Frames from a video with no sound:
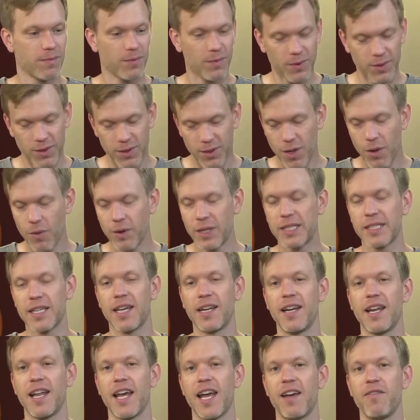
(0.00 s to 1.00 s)
so
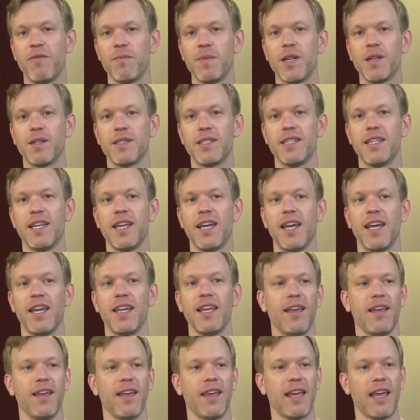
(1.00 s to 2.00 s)
excited to have him here
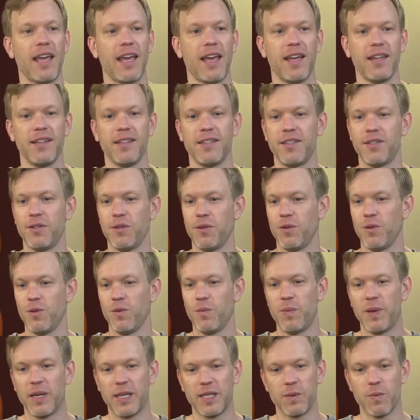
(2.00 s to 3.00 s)
today and to
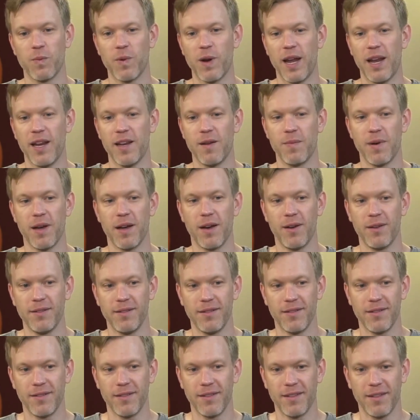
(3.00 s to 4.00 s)
pick his brain about
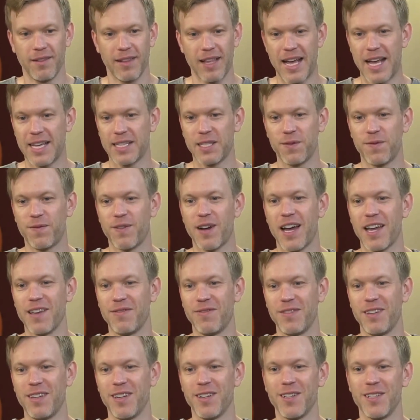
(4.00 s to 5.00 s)
the last
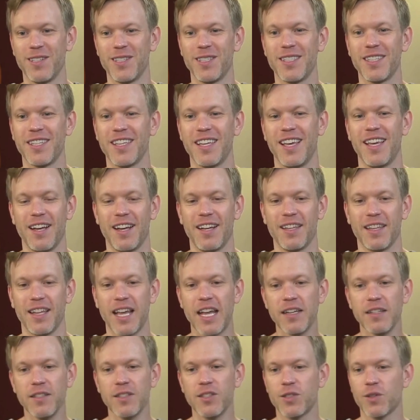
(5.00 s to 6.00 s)
five years.
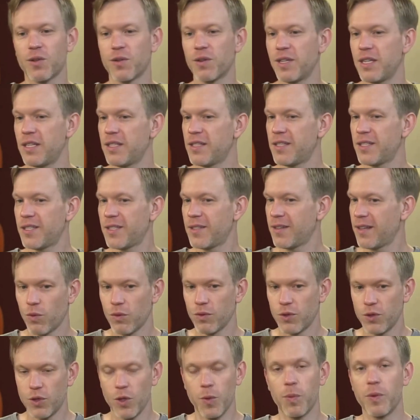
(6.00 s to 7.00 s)
Landon's story is
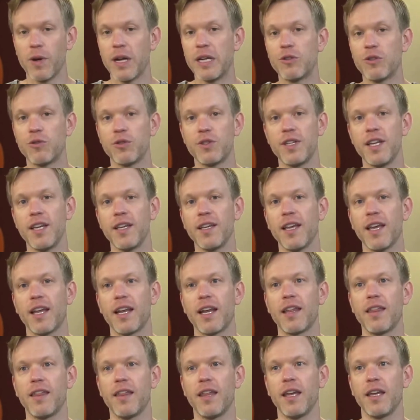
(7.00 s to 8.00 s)
super interesting,
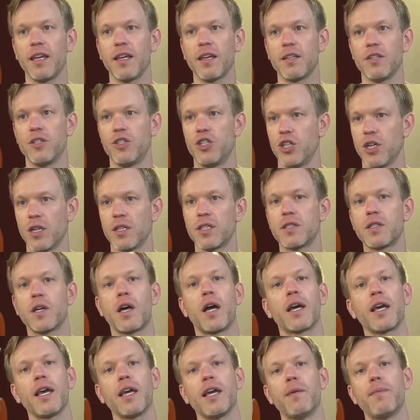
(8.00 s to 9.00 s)
and I think just
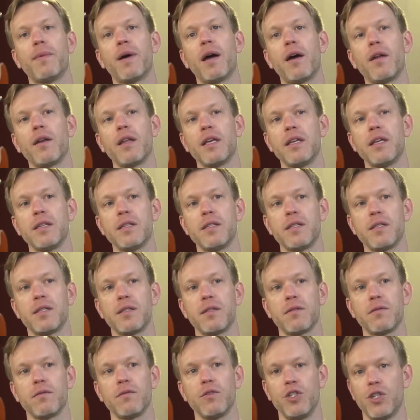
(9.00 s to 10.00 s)
talking about
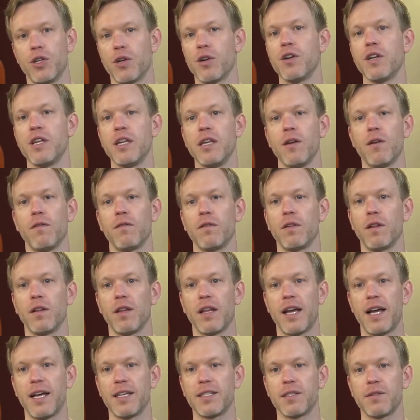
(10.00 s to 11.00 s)
his journey over the
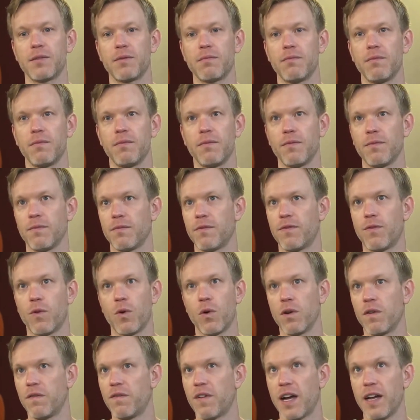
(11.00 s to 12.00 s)
last
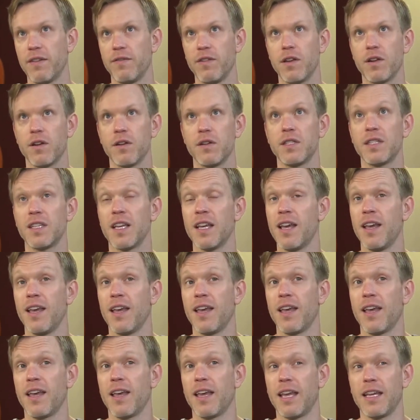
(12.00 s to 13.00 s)
four or five years
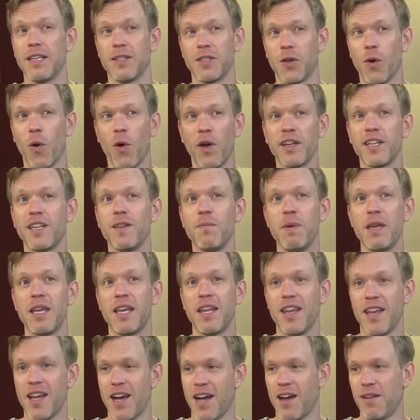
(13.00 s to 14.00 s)
is going to be
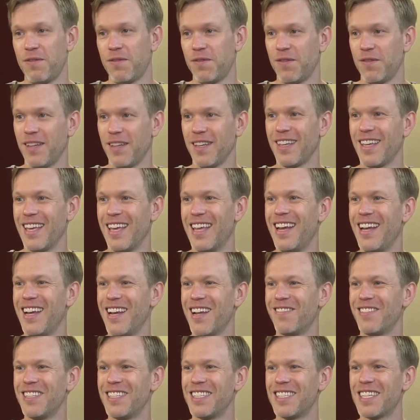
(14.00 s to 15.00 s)
enough in and
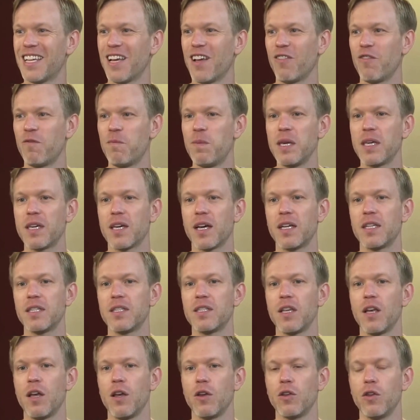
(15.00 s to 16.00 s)
of itself
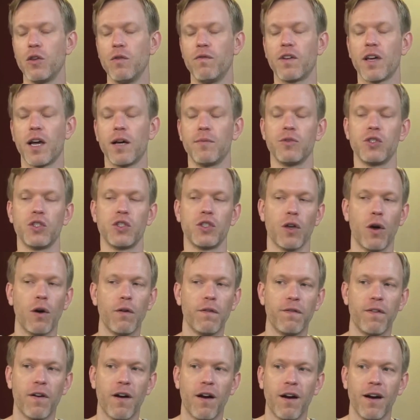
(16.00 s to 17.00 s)
because you've come
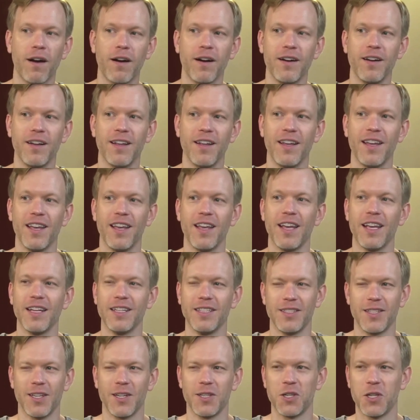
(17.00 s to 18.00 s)
so far
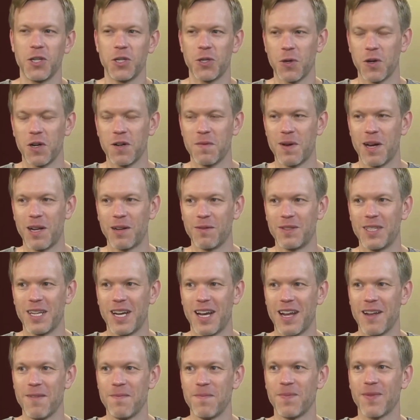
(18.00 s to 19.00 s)
in such a short amount of
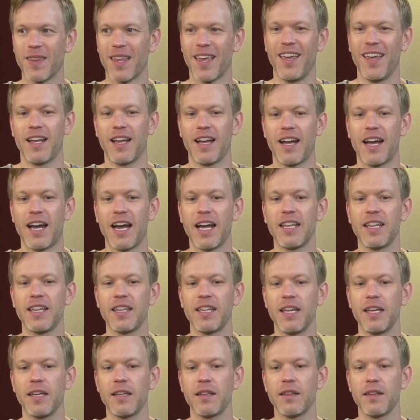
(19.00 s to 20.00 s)
time. I
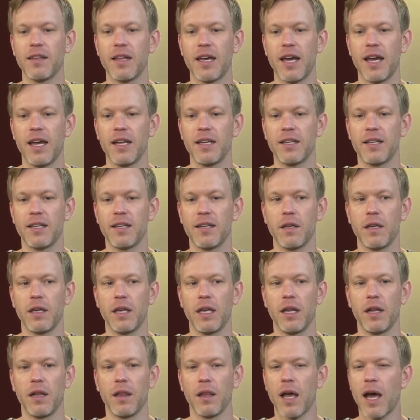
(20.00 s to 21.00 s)
think that
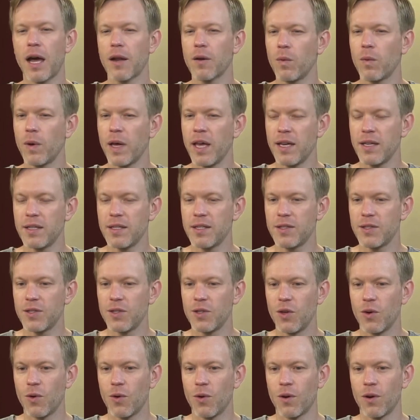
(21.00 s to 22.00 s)
in a lot of ways,
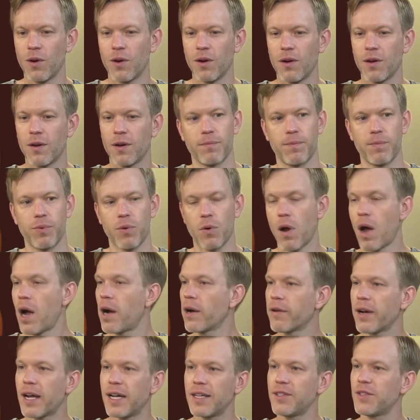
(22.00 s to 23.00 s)
your
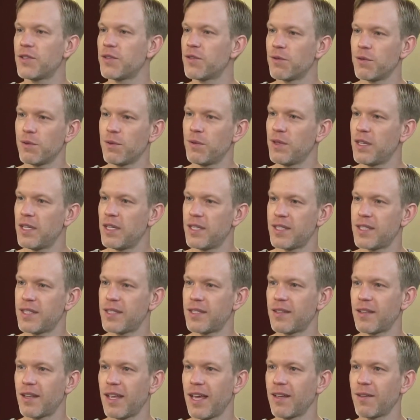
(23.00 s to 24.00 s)
progress through
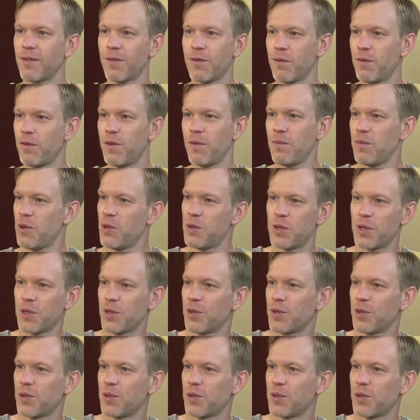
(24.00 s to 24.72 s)
this, like through the musical